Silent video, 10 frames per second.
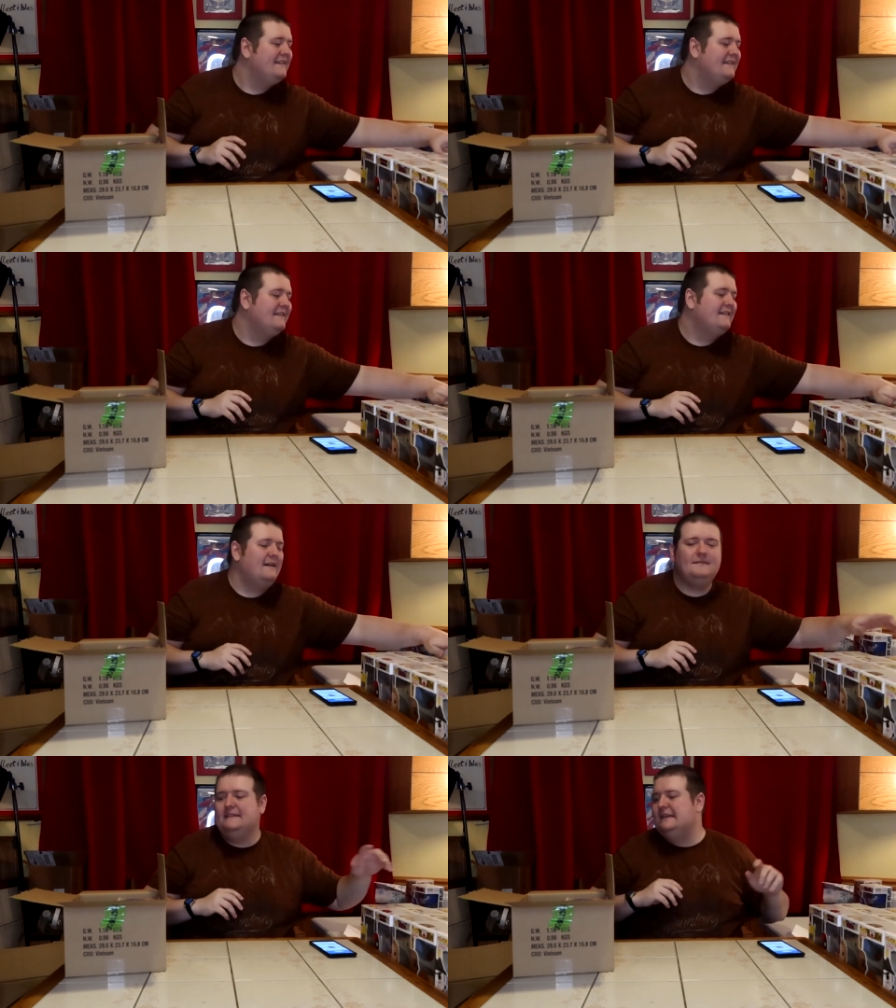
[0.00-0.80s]
I'm
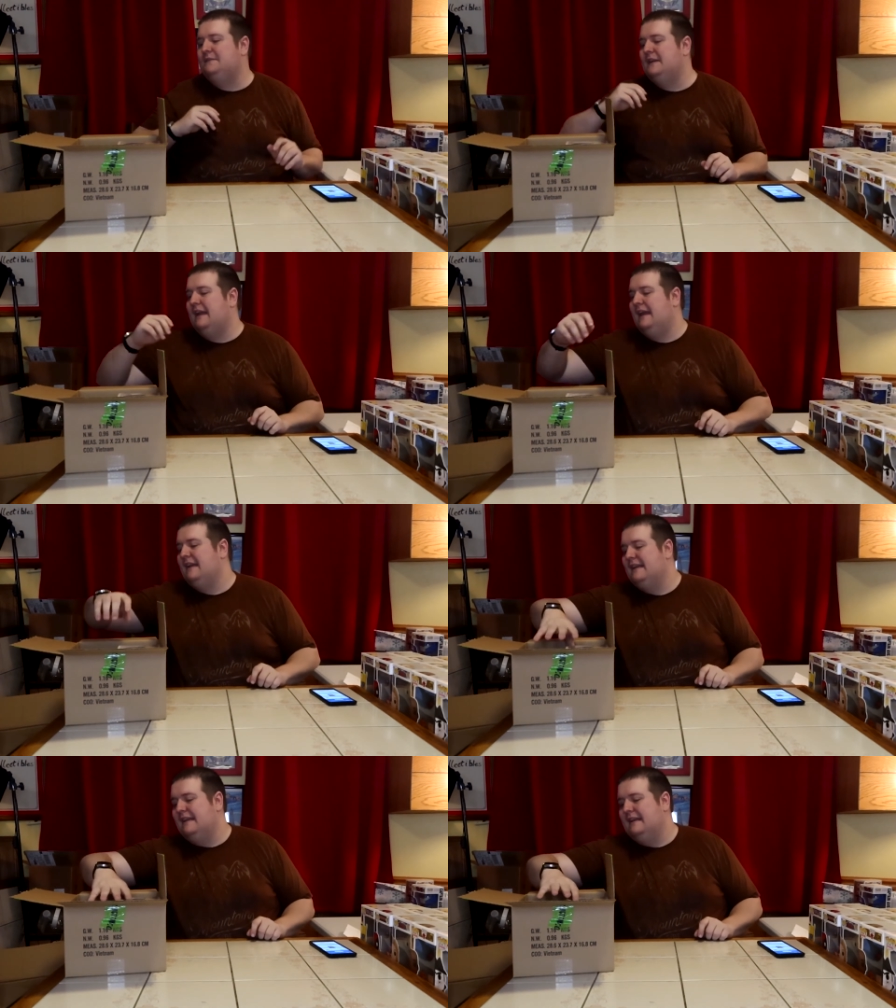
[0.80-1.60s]
gonna see if we can.
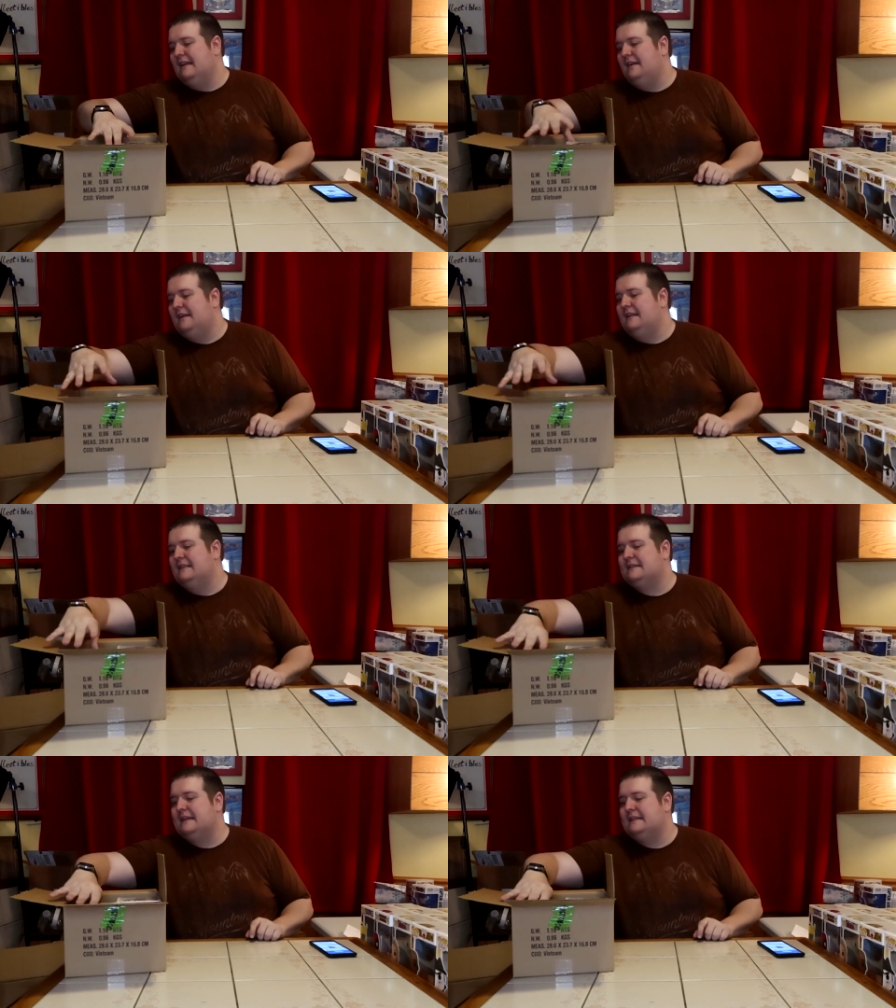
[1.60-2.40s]
Alright,
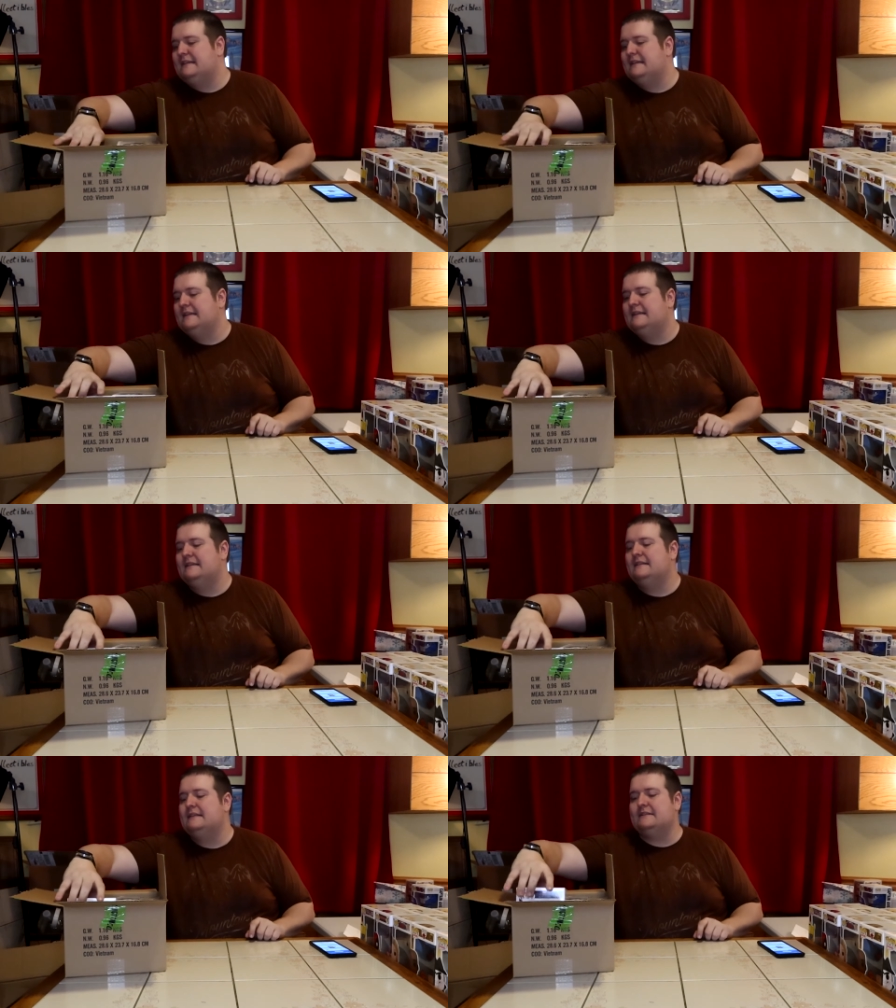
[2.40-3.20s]
let's get
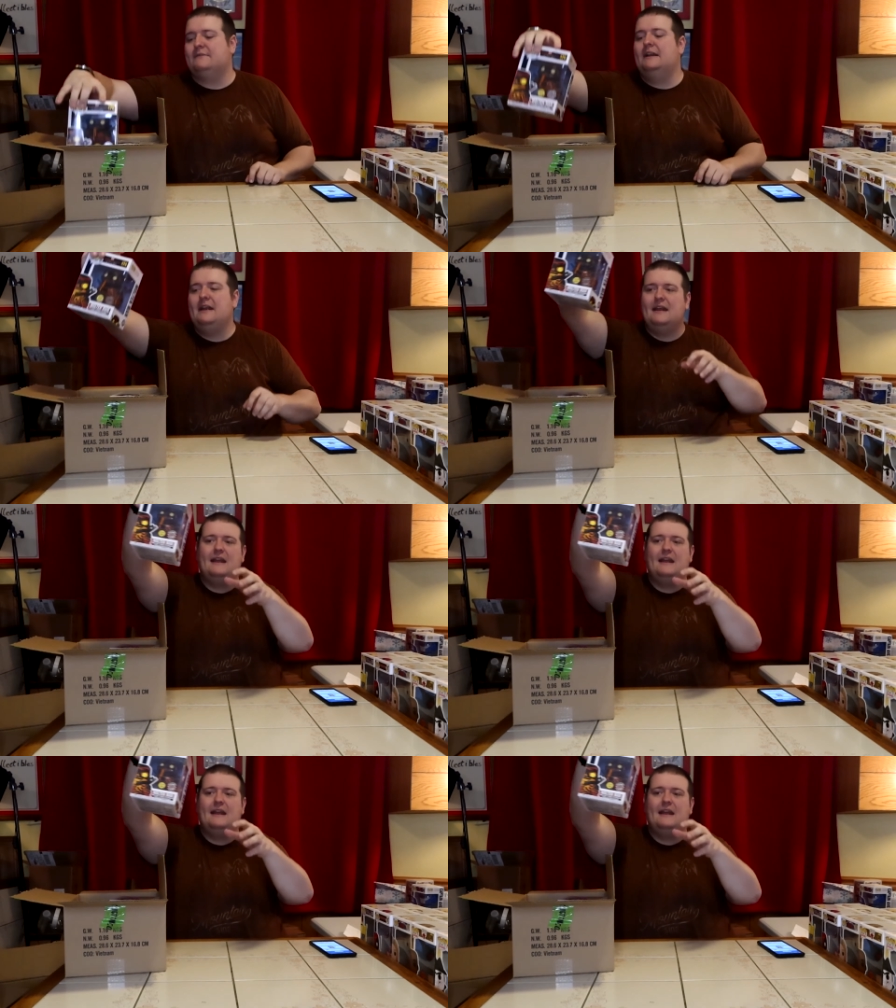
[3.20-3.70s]
this one.